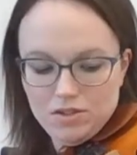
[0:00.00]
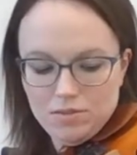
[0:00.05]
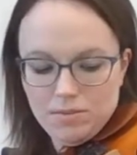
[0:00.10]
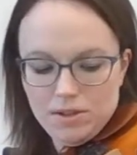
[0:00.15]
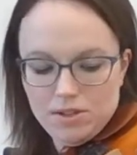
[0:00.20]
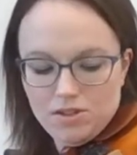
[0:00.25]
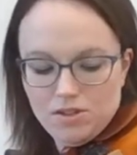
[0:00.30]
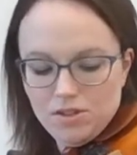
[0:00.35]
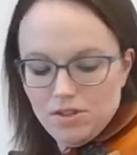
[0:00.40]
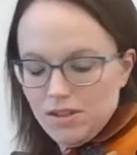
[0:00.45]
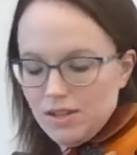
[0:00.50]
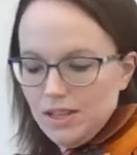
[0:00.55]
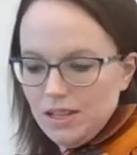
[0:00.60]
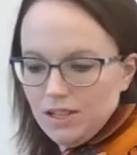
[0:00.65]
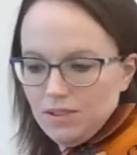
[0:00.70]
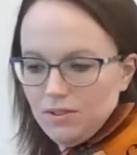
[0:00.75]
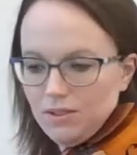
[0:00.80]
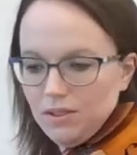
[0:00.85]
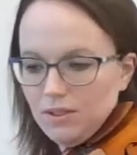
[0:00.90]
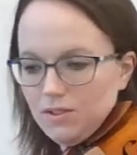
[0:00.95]
So make sure your
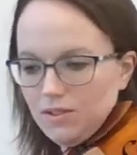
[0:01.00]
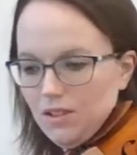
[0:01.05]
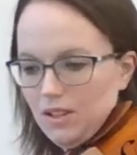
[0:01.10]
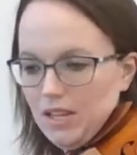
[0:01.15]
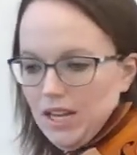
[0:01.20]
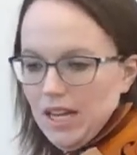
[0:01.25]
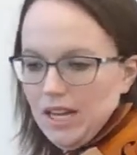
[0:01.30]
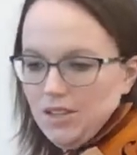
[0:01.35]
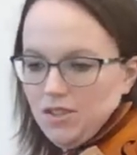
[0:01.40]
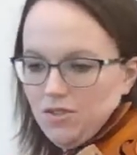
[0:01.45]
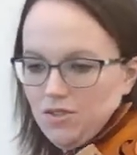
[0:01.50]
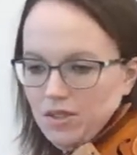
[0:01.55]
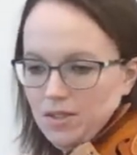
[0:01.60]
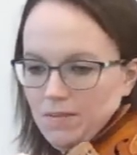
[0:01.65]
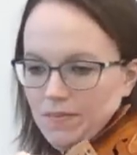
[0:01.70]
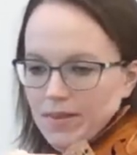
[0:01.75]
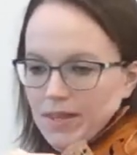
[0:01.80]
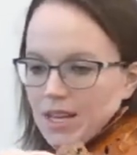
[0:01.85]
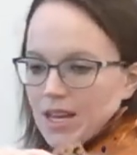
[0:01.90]
index finger is on the A string.